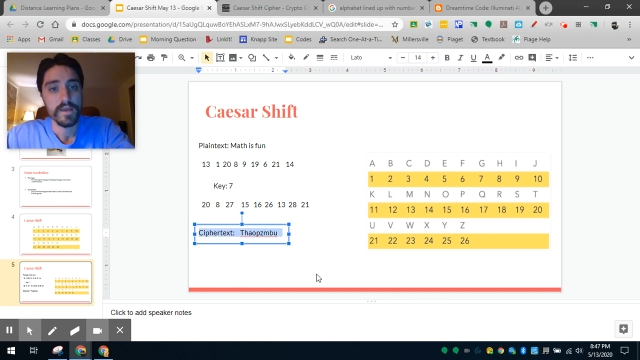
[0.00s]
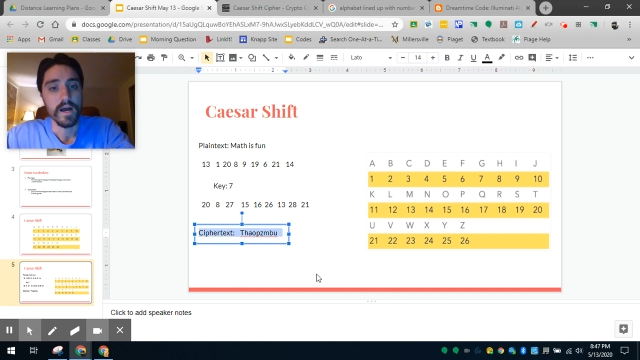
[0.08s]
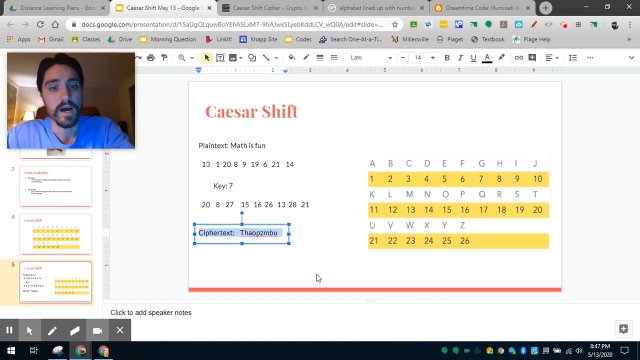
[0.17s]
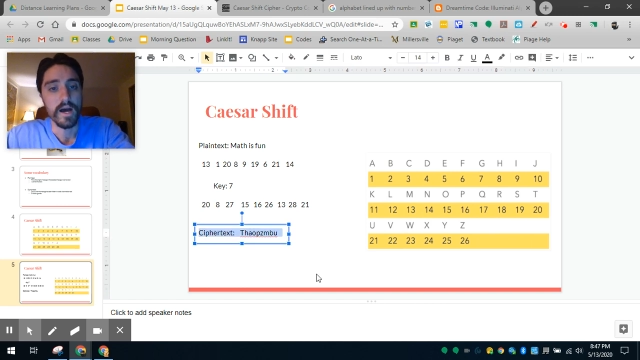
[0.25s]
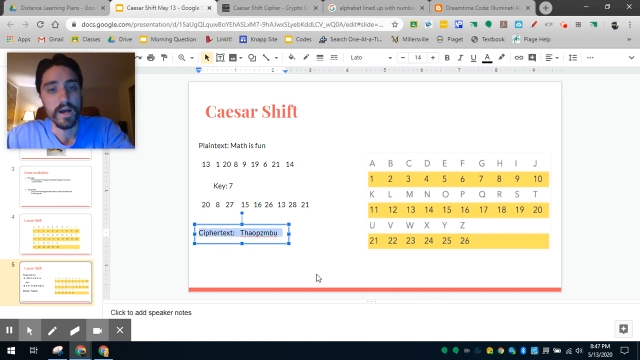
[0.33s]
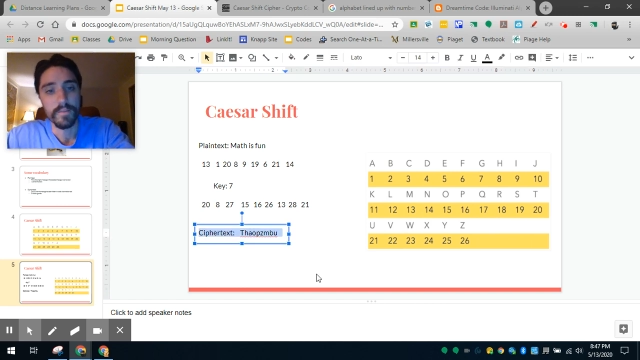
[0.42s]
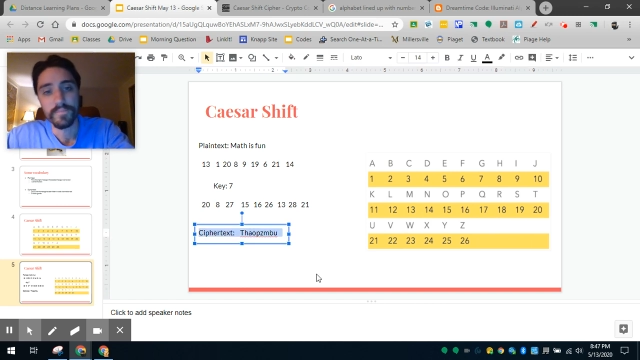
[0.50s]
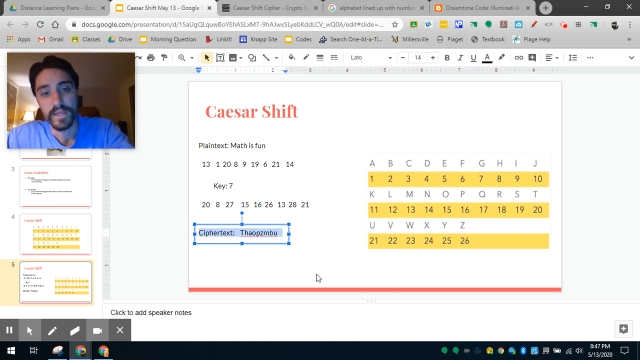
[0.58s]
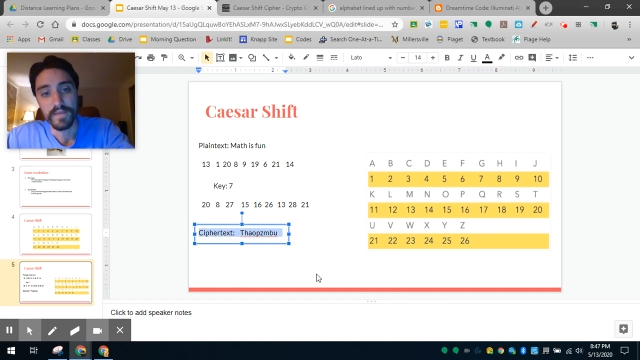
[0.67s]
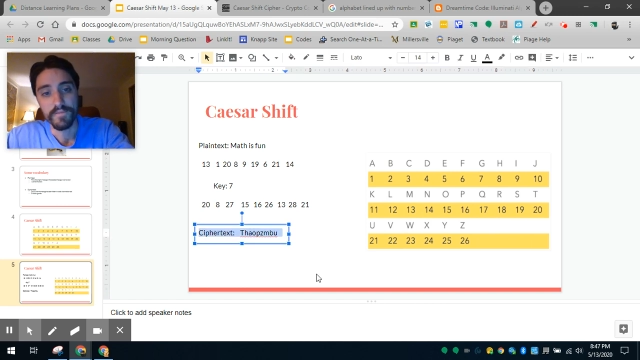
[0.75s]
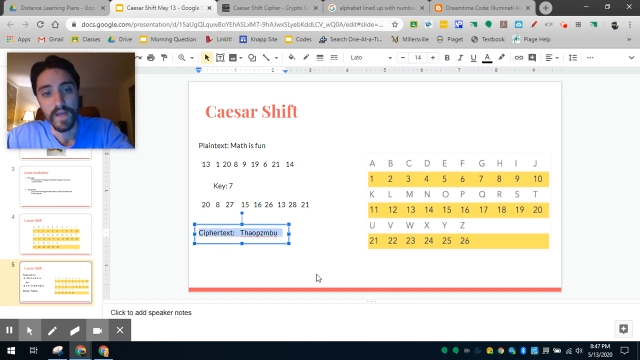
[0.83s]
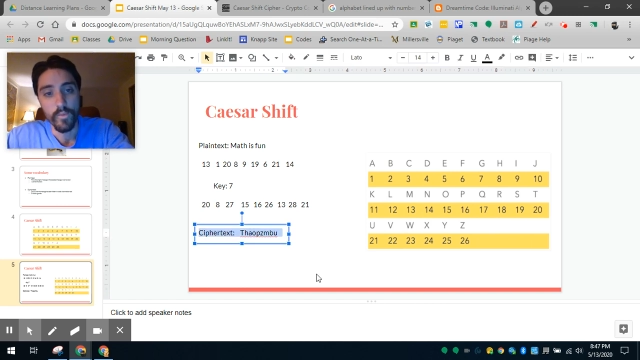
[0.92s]

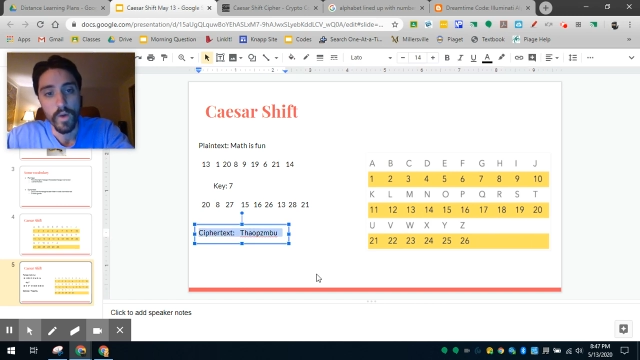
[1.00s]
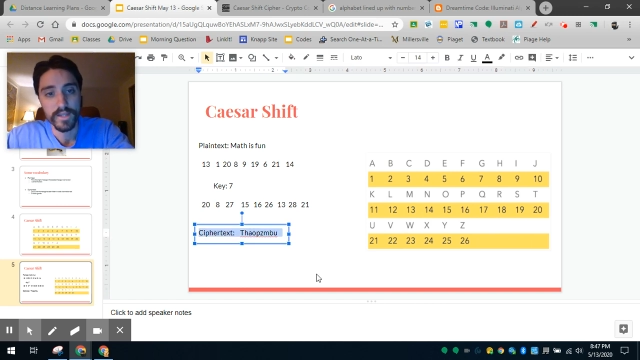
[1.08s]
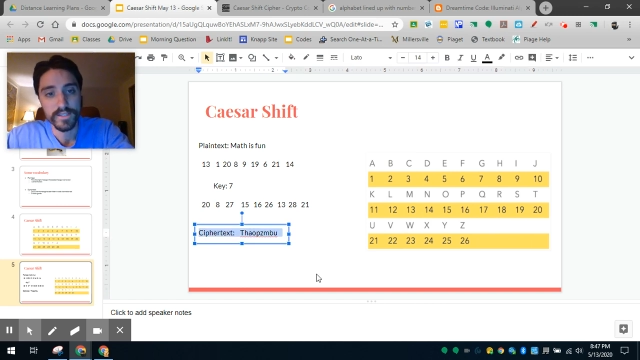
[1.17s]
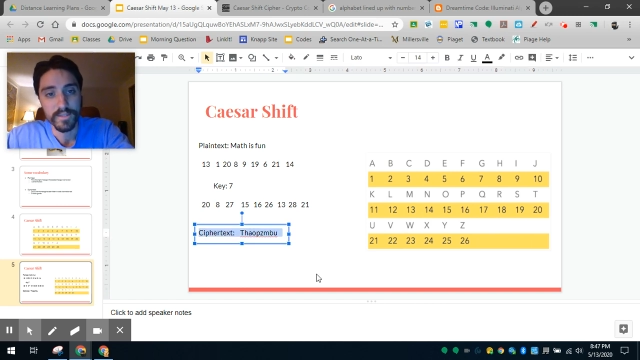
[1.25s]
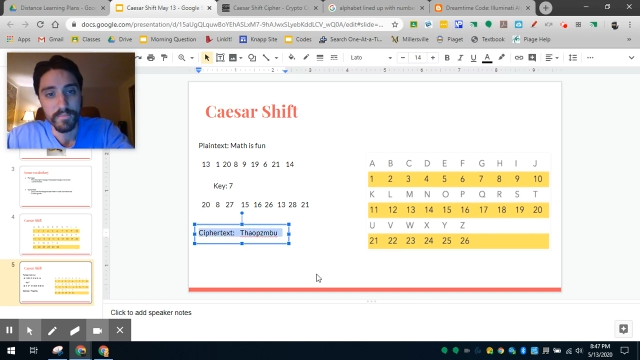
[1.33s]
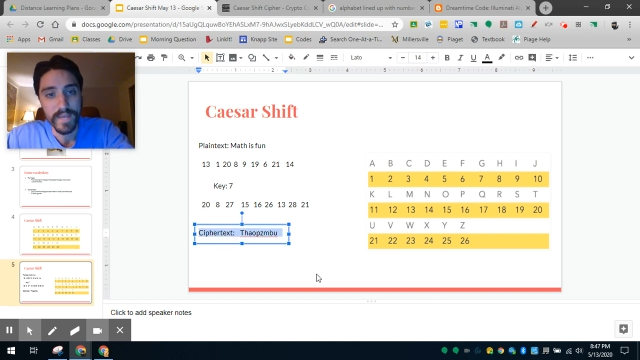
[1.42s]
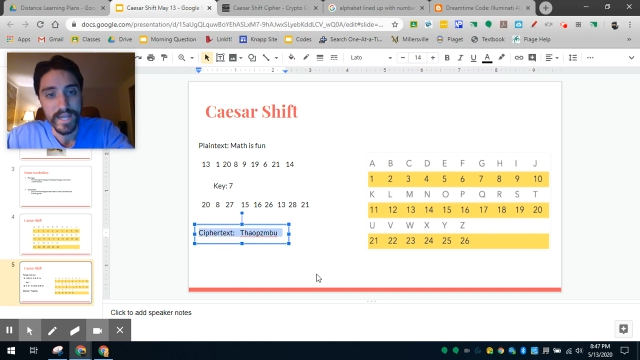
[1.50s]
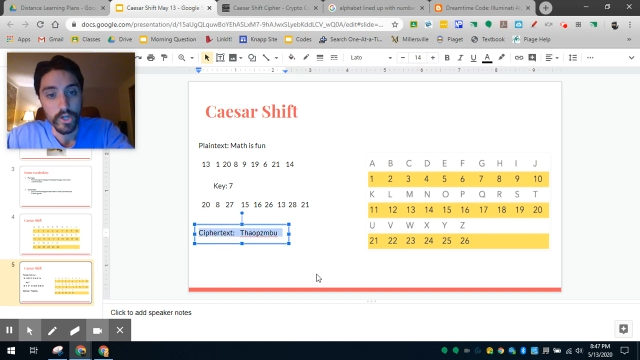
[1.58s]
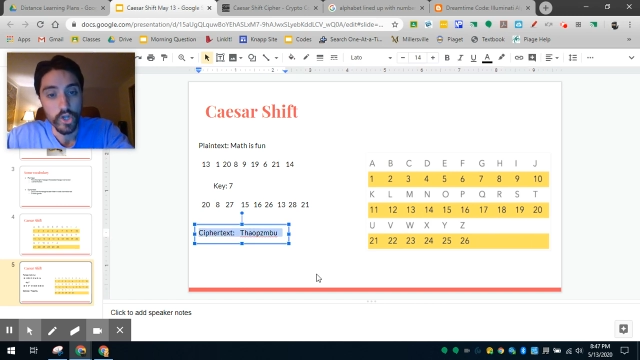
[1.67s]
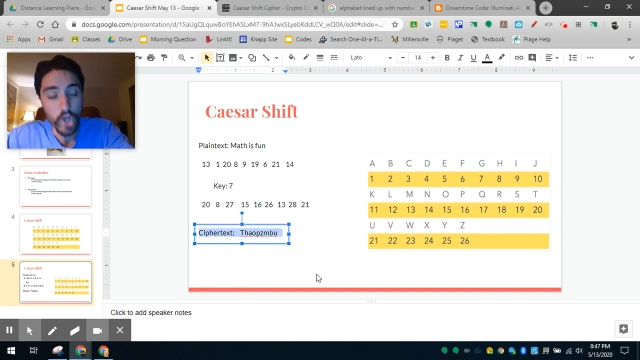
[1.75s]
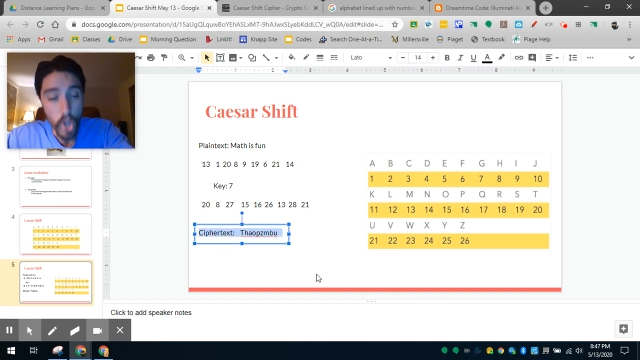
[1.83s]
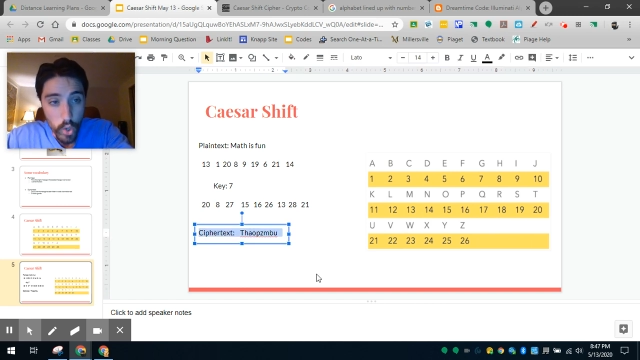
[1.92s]
if I wanted to make a
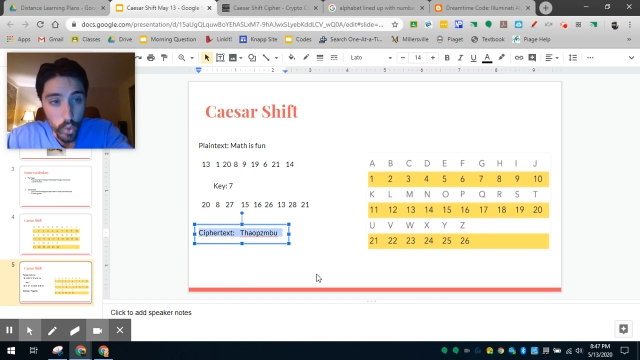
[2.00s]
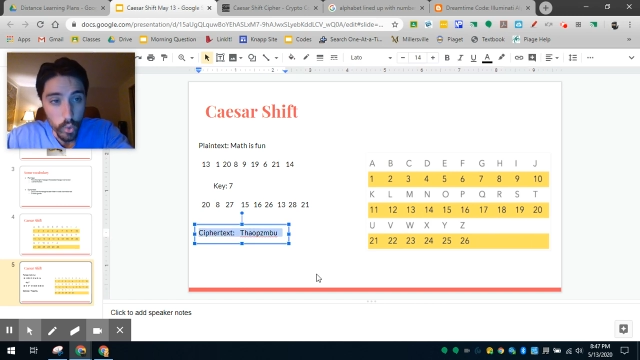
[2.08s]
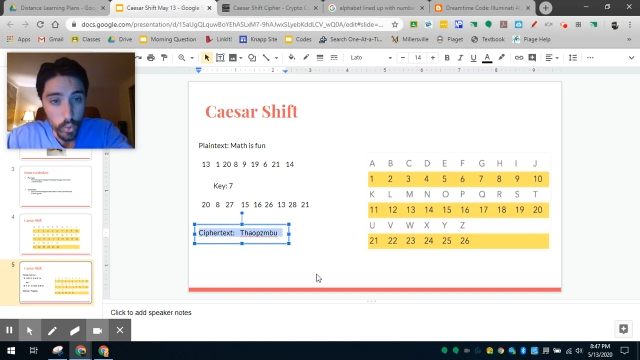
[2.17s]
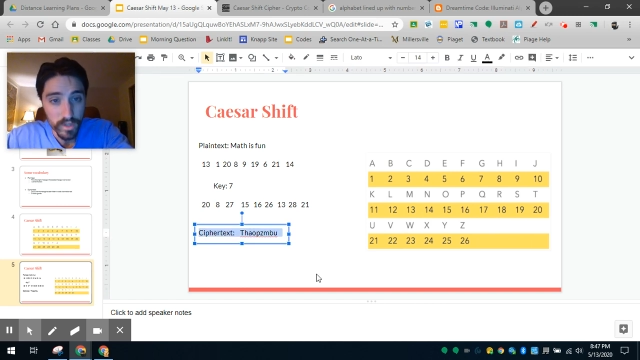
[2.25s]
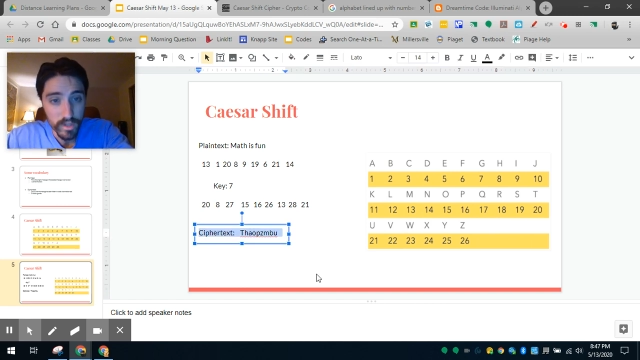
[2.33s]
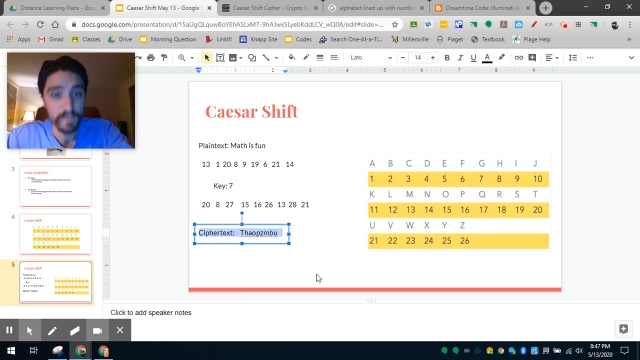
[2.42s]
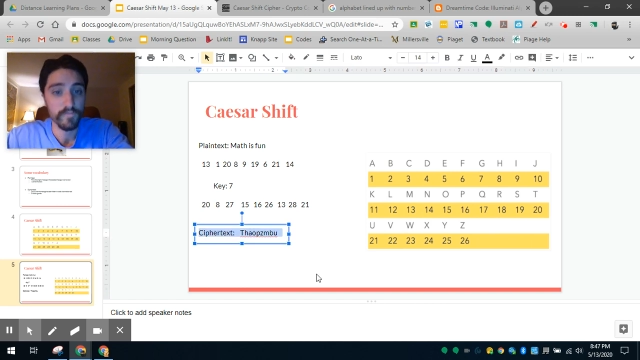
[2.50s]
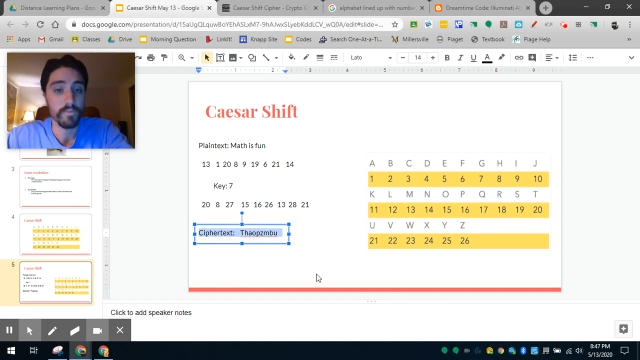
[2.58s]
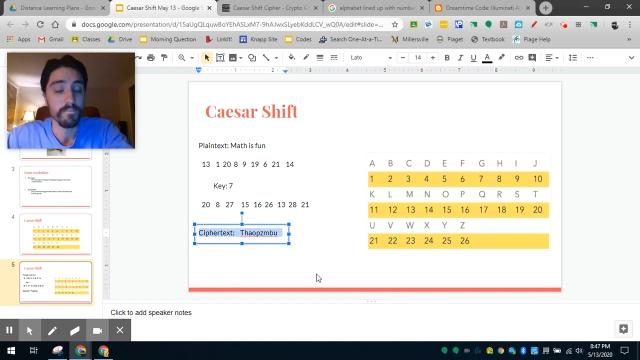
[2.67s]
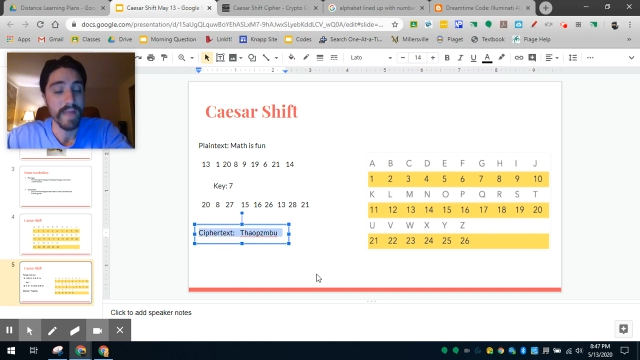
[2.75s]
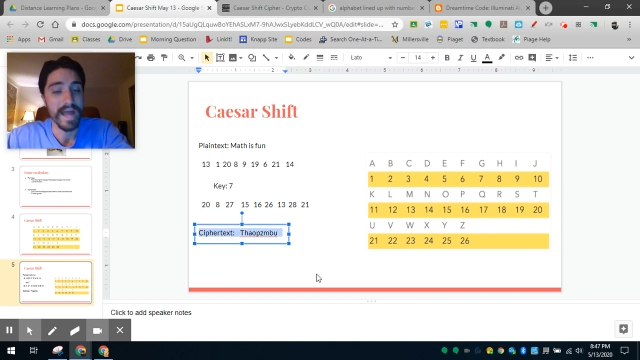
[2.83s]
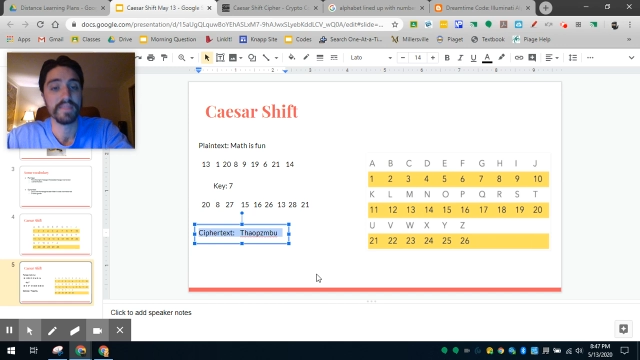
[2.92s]
code for
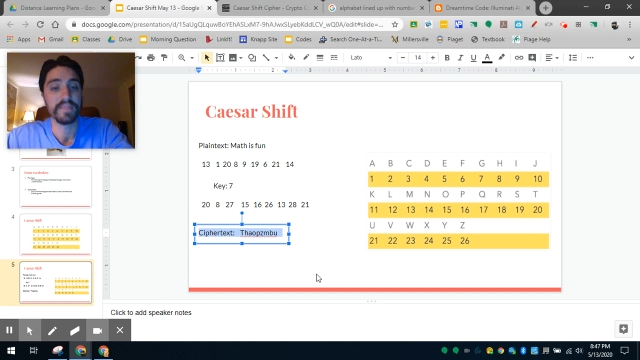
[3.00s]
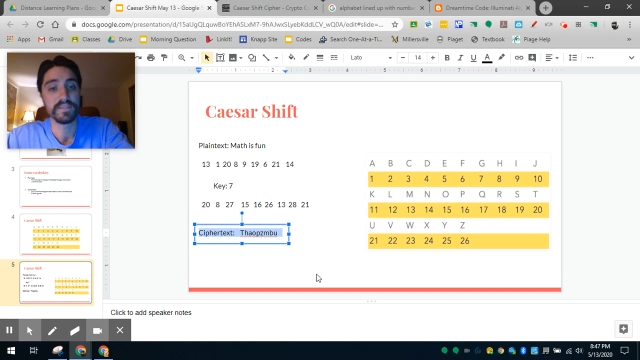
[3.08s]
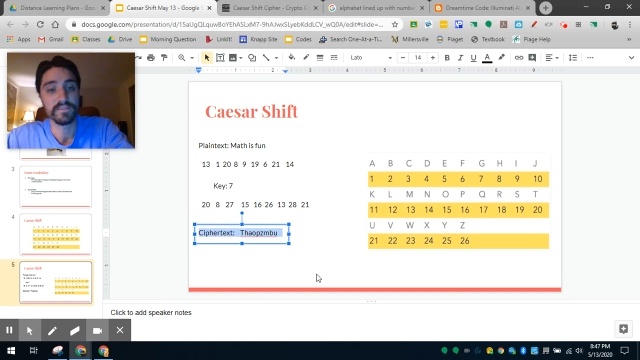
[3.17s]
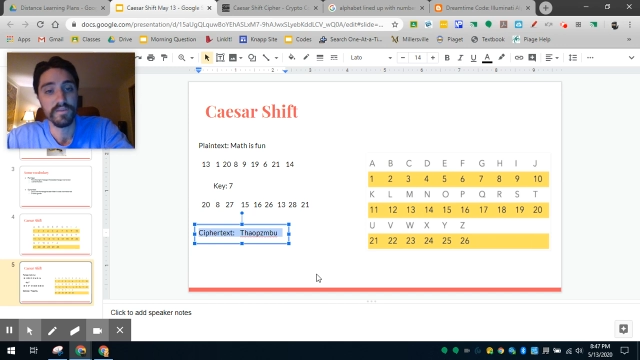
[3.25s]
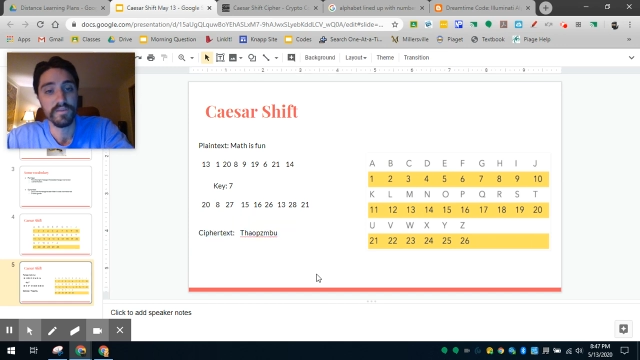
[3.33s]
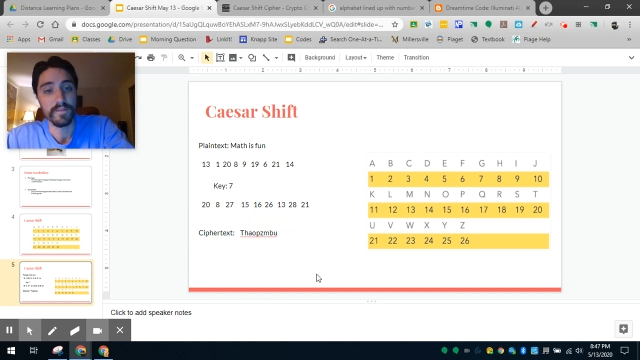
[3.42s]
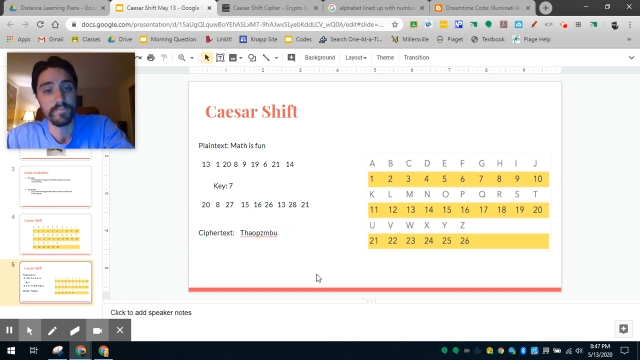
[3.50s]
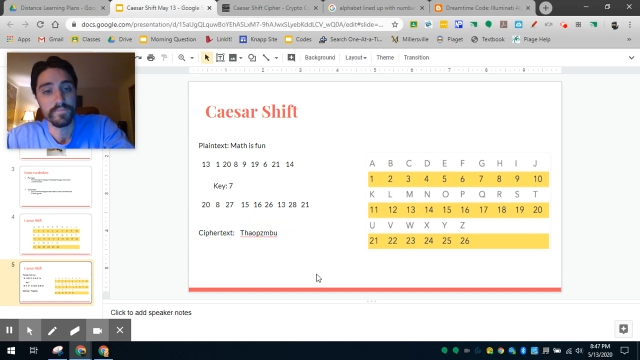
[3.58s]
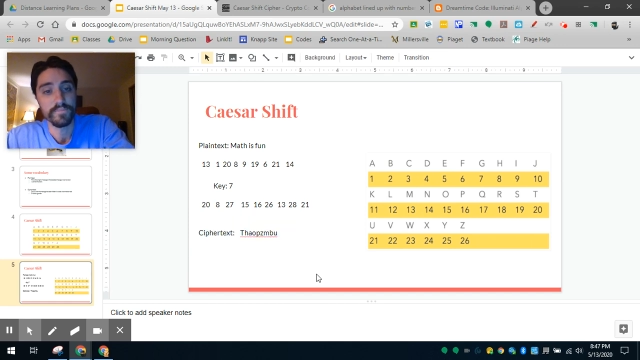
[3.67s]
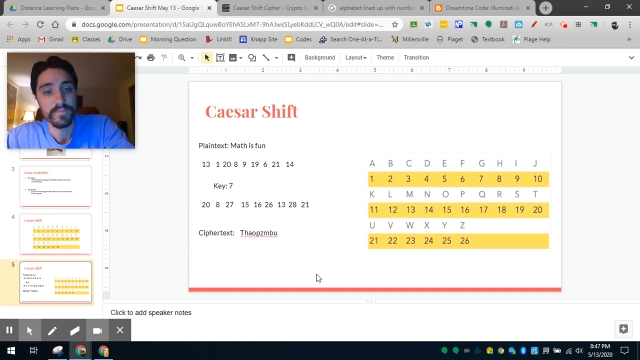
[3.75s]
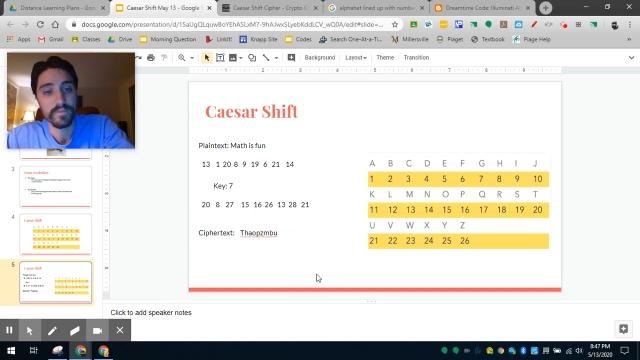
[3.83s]
math is fun.